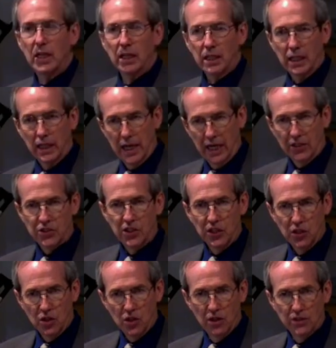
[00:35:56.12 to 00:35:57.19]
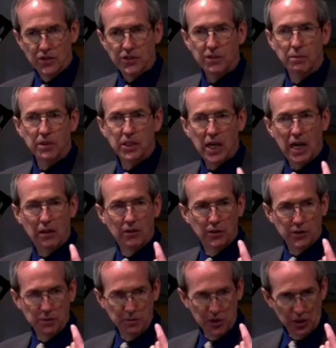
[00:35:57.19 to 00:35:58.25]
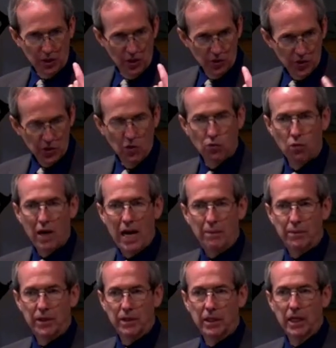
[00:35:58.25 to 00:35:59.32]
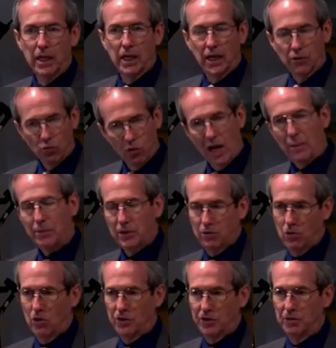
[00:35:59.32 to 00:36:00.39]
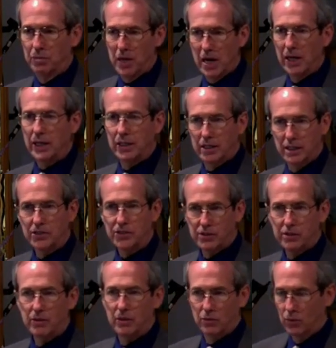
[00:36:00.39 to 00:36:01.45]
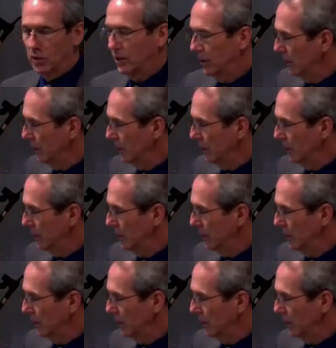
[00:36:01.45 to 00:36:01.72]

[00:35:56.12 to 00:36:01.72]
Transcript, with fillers: can actually cause the metabolism to go so rapid, and rapid growth in the body is one of the